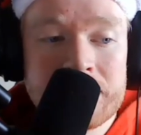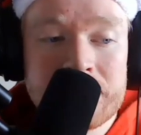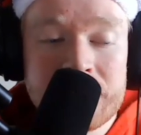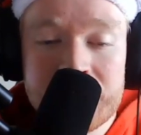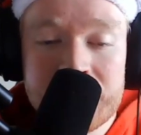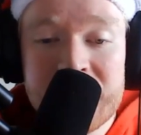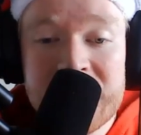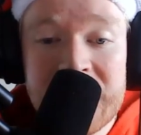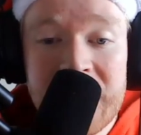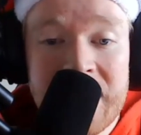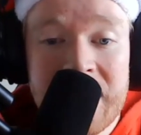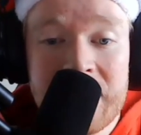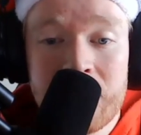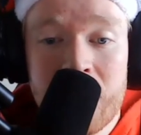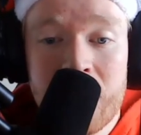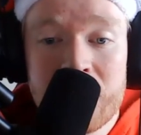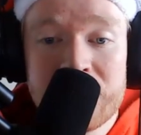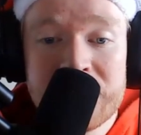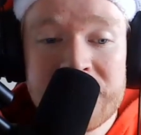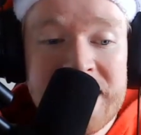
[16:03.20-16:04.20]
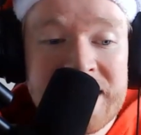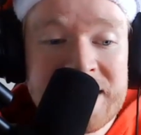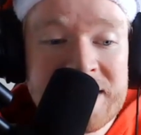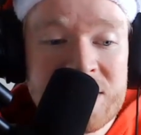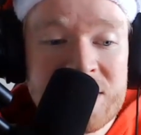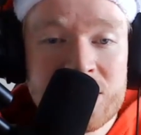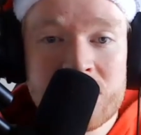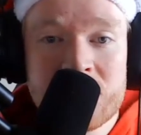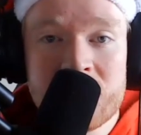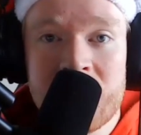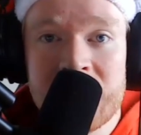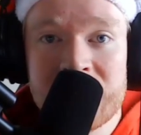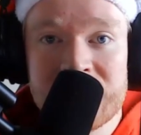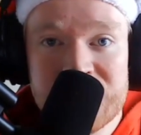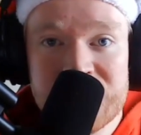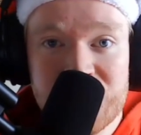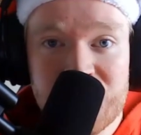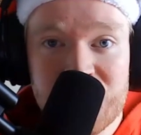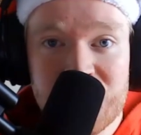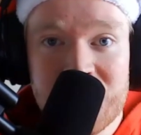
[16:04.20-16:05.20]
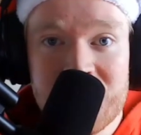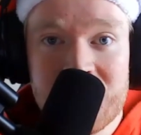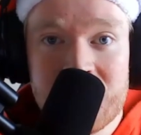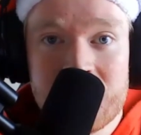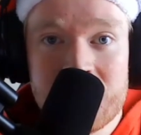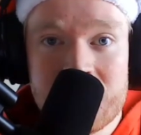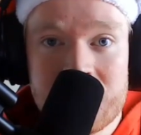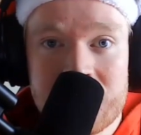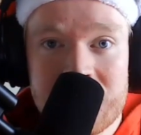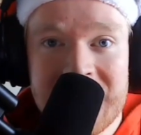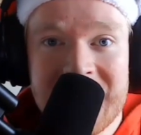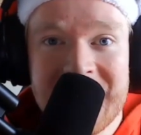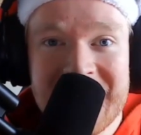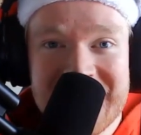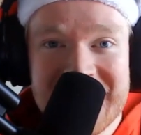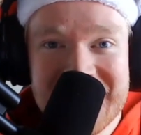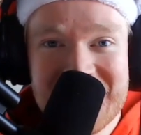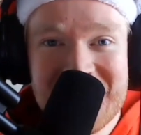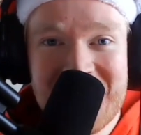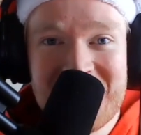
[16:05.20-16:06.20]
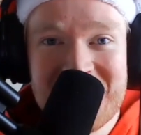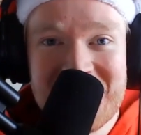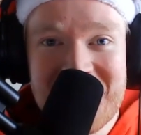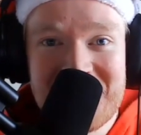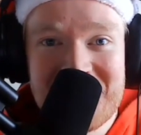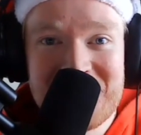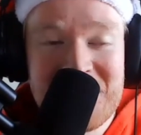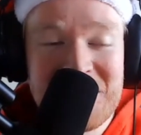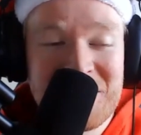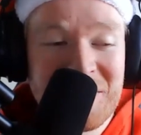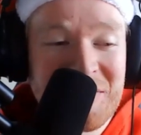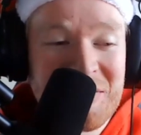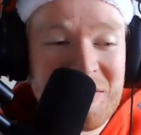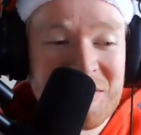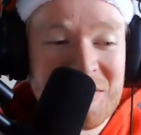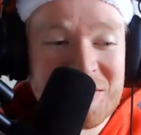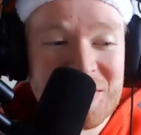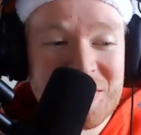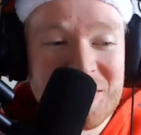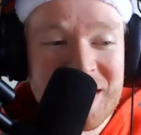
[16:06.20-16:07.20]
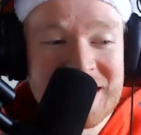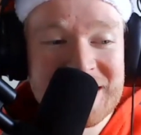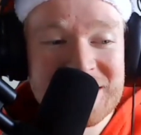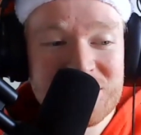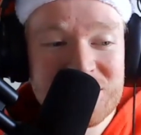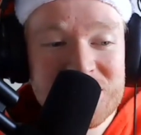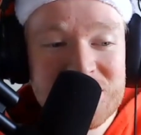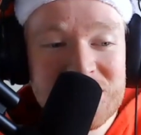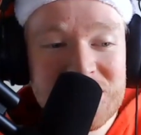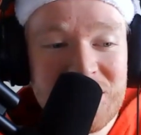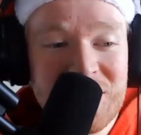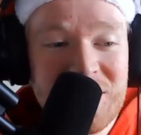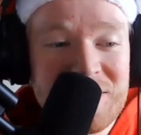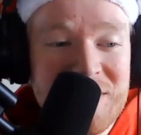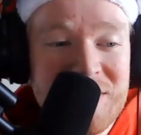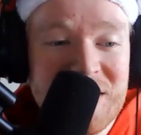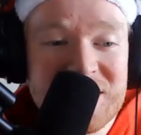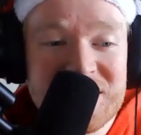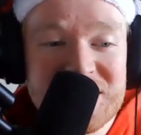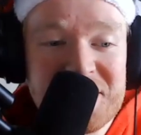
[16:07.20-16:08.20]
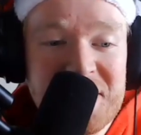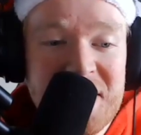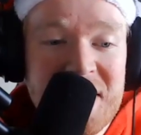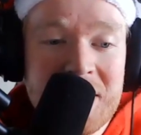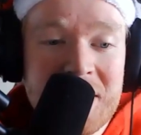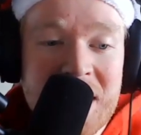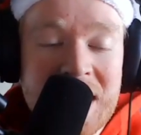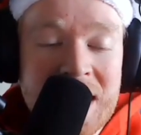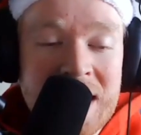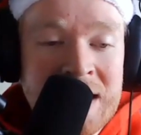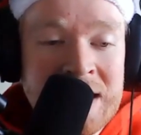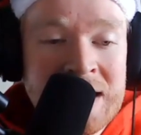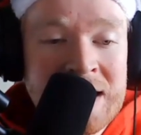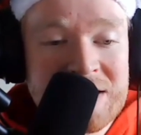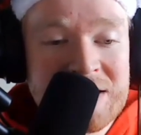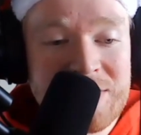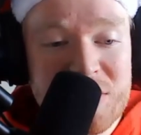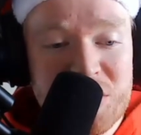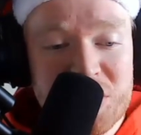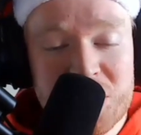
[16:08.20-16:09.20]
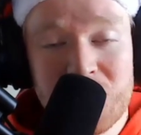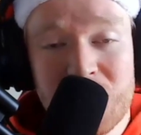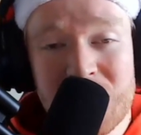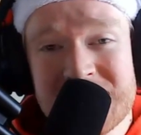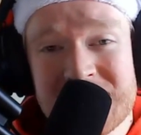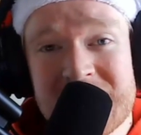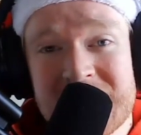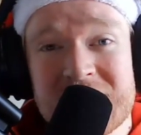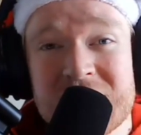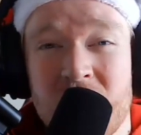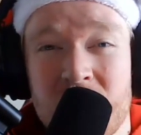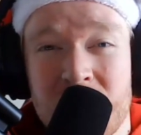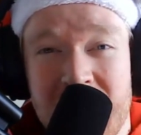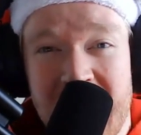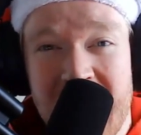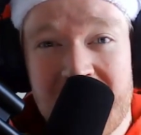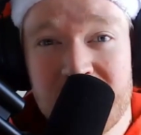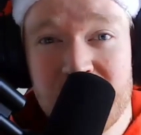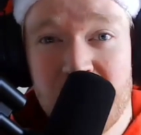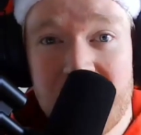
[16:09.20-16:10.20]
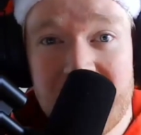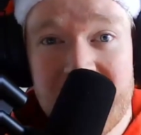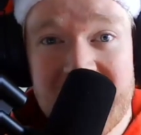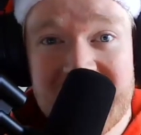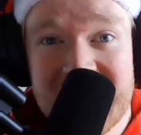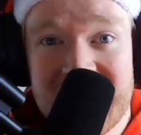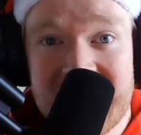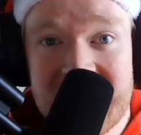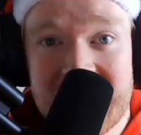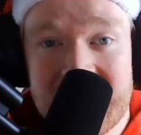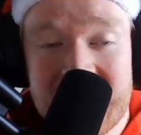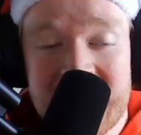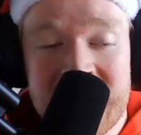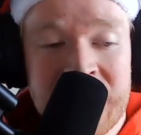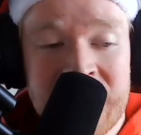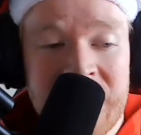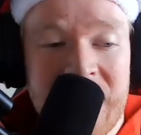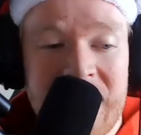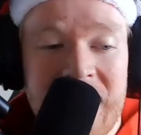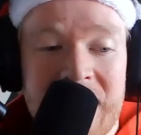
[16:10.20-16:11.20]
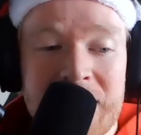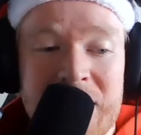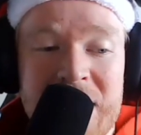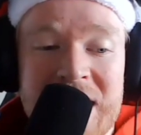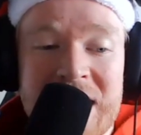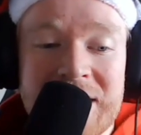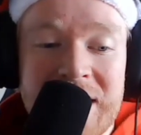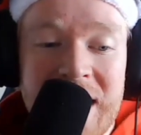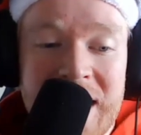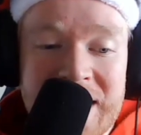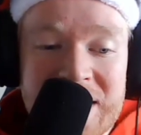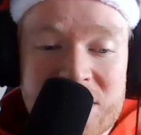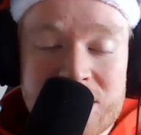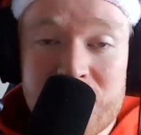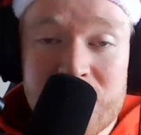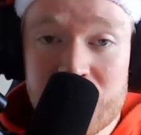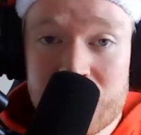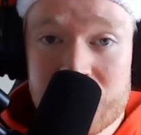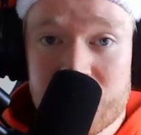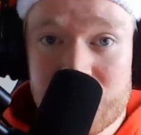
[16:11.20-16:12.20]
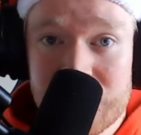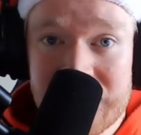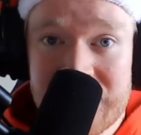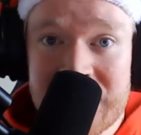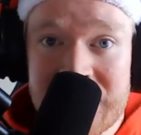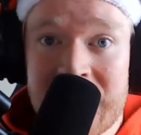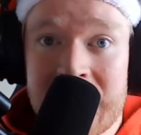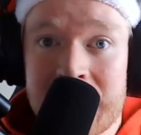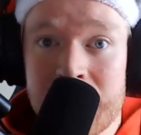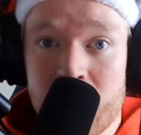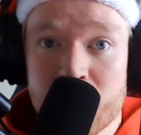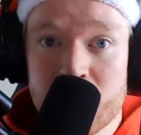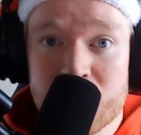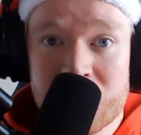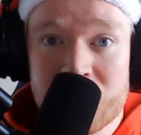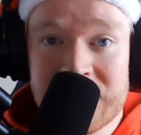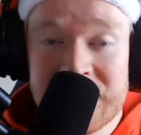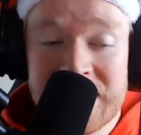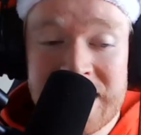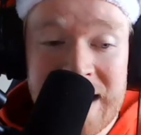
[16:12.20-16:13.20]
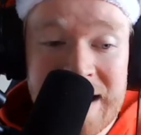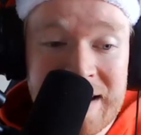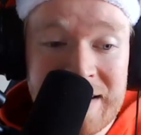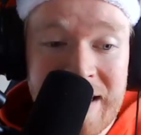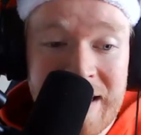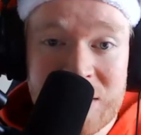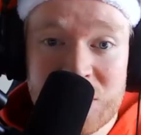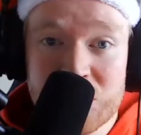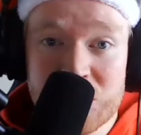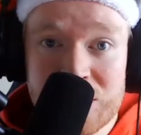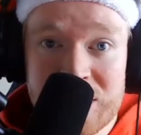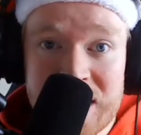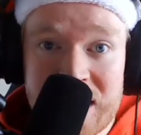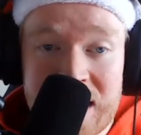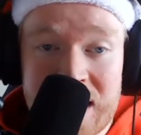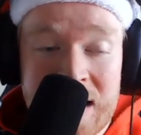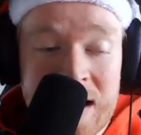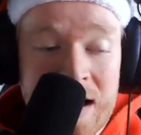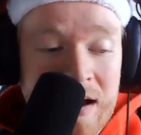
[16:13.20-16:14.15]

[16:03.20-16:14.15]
be like a modern day Santa Claus for young people who are looking to pursue the goal of marriage and family, especially ones that don't have what they need. And I mean, like, spiritually, emotionally, intellectually,